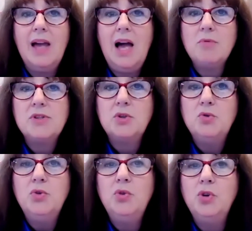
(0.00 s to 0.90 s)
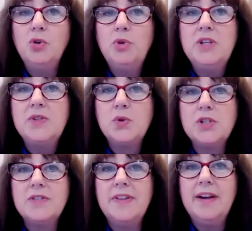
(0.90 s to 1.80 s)
I was a good
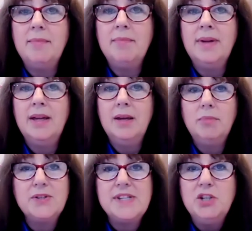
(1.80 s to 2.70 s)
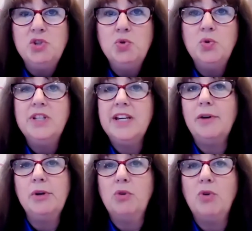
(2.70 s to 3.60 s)
resource for them because I knew the
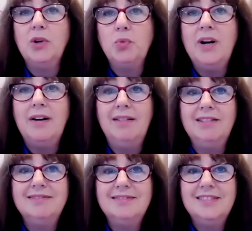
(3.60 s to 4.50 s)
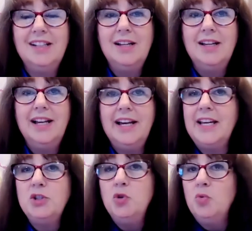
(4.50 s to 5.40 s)
area quite well, and
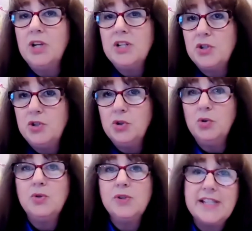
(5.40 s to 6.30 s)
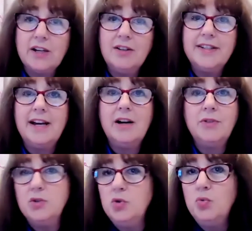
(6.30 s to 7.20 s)
I knew what to do to settle down.
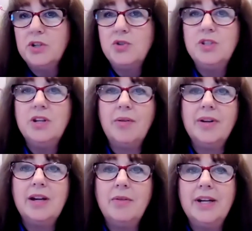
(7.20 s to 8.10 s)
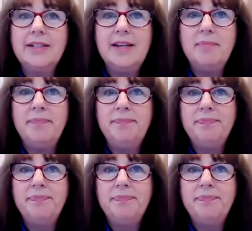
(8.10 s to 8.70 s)
I knew where to direct them.